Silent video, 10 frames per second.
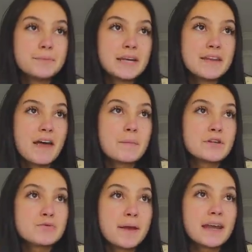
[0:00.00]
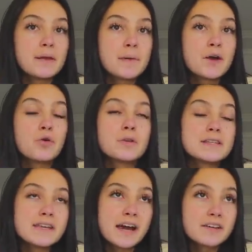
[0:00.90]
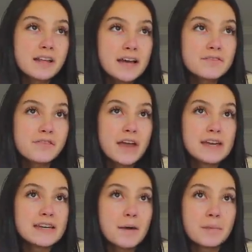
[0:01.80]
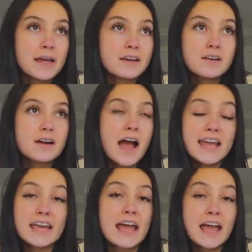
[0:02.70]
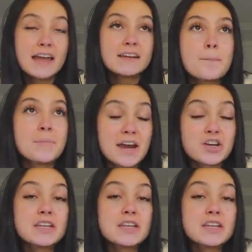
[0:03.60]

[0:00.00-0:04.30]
been in that much pain in my whole entire life, and I'm like, I can't bear